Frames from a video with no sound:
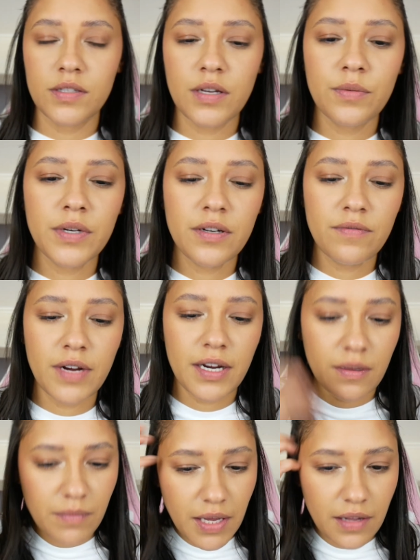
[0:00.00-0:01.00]
I wouldn't
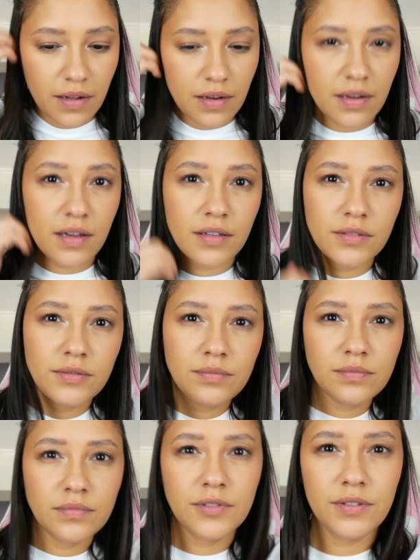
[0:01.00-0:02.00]
recommend
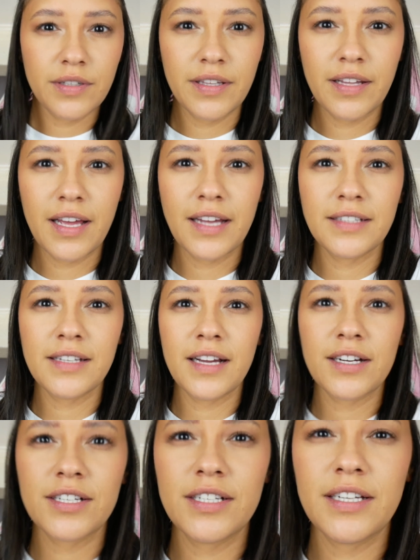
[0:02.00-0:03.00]
doing that
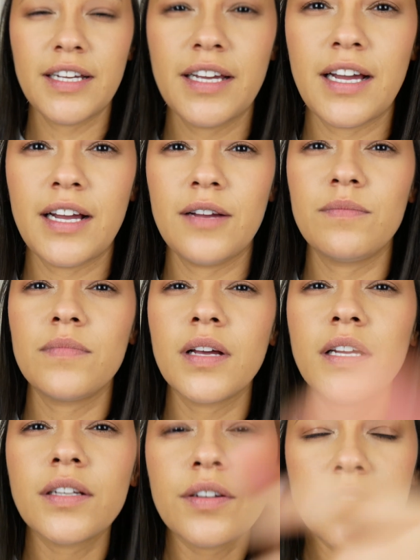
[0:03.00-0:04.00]
actually. I
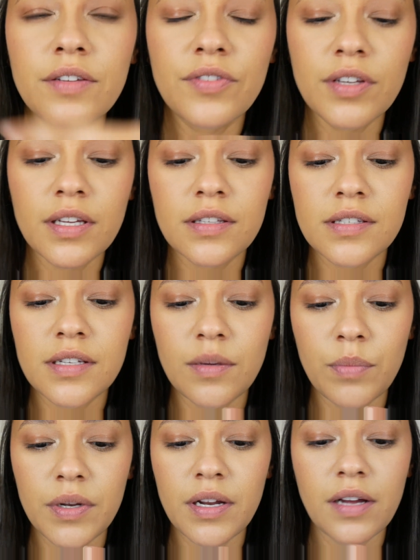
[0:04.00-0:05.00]
don't know if you can see,
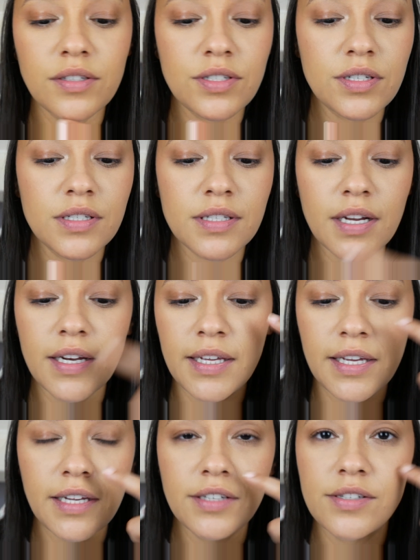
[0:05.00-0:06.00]
but now it's just
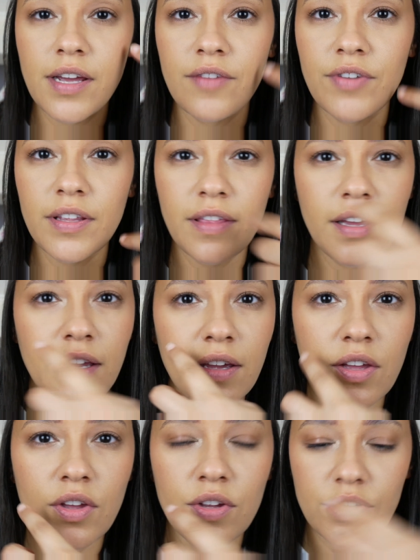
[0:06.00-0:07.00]
clinging to everything.
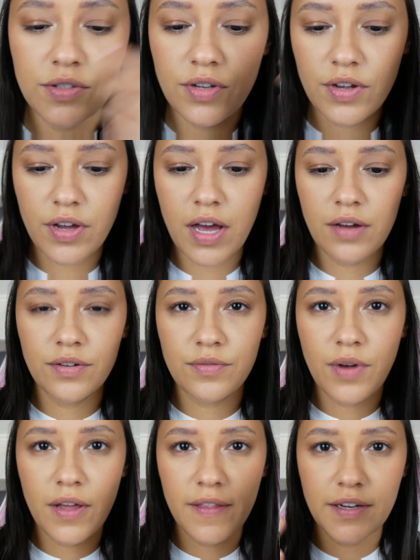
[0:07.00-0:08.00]
So I would
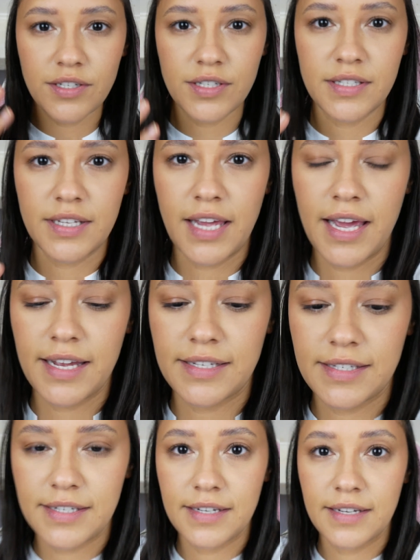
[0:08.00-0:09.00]
rather just get